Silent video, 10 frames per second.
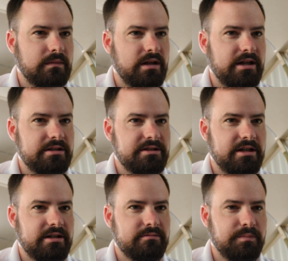and
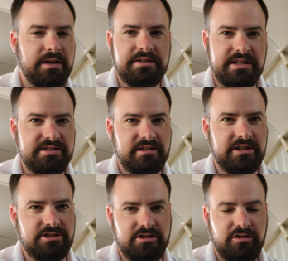replace the
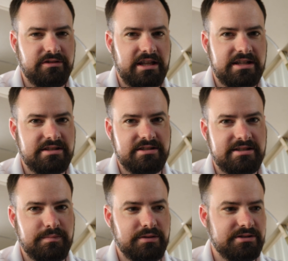insulation. Hopefully that's as
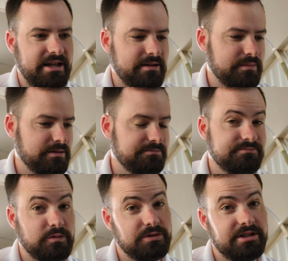simple as that, but
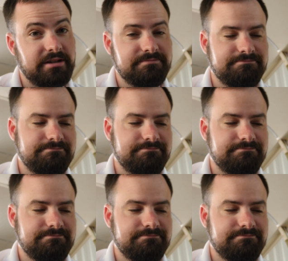we'll see.